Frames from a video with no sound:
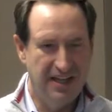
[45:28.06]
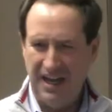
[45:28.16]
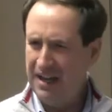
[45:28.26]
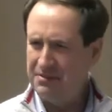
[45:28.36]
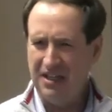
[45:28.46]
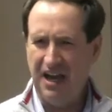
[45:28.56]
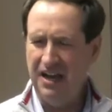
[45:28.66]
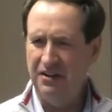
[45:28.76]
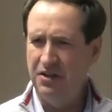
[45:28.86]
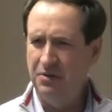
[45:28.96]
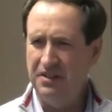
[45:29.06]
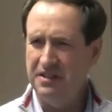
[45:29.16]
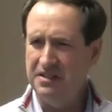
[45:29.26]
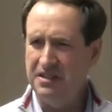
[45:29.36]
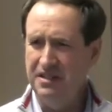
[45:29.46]
And I'm saying, I don't know what
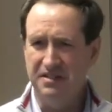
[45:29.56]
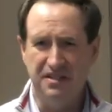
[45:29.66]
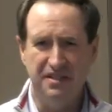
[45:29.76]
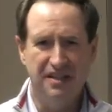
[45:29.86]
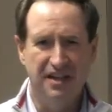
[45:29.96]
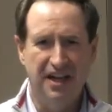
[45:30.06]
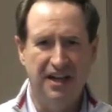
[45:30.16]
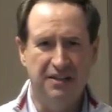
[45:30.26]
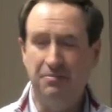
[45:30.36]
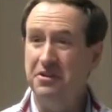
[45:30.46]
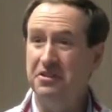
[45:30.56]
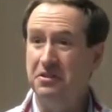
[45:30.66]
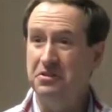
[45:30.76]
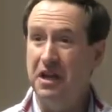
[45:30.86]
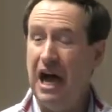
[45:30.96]
this is. And the person
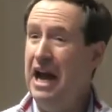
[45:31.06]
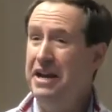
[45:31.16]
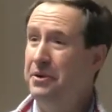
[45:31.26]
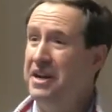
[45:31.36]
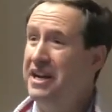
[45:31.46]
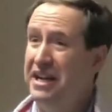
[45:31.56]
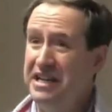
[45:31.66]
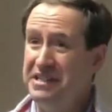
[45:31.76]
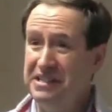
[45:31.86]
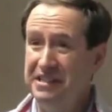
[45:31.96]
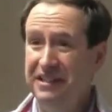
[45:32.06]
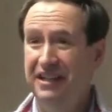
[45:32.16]
goes, I know what it is.